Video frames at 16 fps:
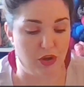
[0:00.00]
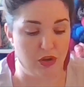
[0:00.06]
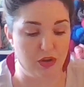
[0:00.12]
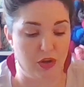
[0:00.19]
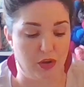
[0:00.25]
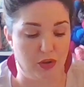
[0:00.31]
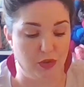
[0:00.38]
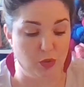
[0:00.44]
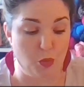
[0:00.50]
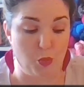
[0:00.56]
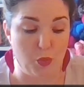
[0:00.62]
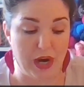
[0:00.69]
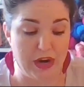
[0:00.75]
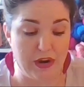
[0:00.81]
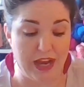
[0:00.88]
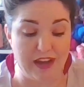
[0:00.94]
called
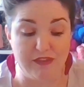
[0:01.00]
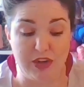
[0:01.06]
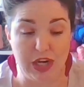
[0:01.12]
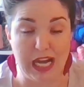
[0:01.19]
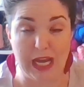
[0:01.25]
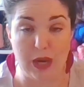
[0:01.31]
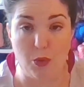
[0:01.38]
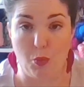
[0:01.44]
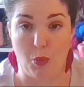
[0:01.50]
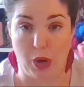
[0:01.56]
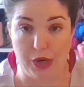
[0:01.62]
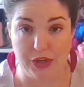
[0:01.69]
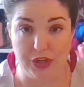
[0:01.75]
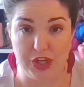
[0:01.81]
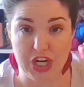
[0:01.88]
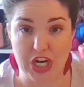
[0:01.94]
Wherever I
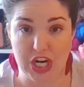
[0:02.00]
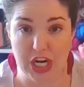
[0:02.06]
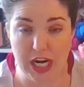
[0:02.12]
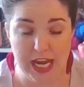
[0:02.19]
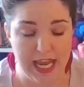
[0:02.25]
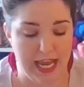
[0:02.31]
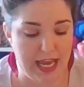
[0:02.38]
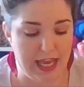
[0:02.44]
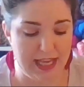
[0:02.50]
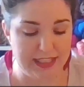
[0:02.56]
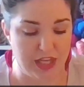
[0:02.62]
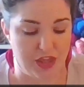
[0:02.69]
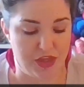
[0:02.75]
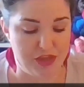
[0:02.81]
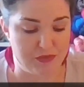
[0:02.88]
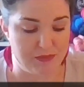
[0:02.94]
Wander. It's
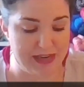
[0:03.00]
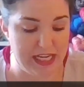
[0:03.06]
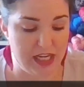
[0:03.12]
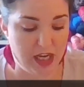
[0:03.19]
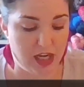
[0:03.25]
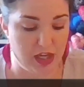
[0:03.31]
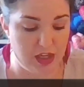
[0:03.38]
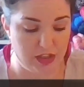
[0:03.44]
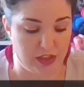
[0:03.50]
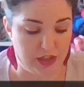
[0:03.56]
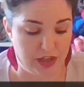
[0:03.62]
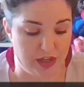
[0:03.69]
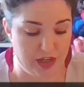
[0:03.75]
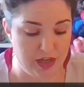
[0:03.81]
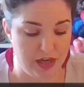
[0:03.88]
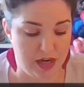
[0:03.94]
a
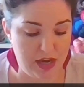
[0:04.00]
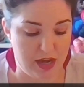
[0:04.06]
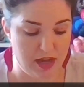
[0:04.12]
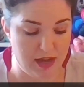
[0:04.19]
3-color